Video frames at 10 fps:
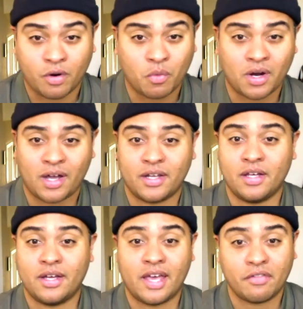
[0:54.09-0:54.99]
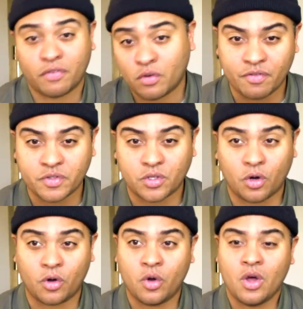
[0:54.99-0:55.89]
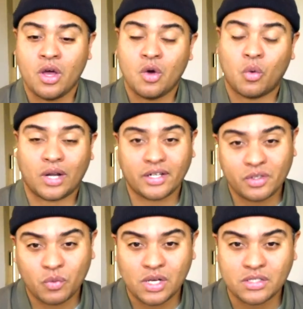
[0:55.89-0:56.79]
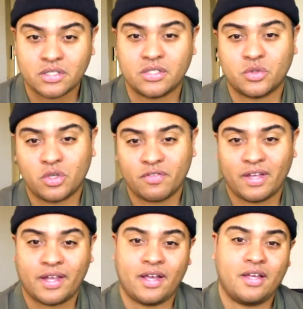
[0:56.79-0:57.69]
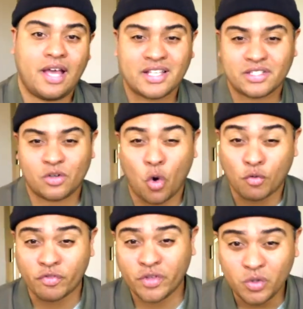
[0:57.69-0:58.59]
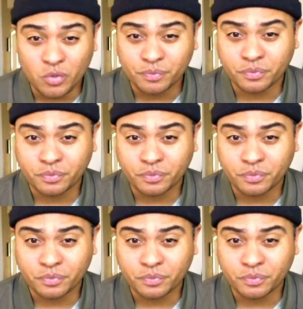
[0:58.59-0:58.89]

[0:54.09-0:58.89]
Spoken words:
What kind of headphones? So what I did was just sort of like as an overview,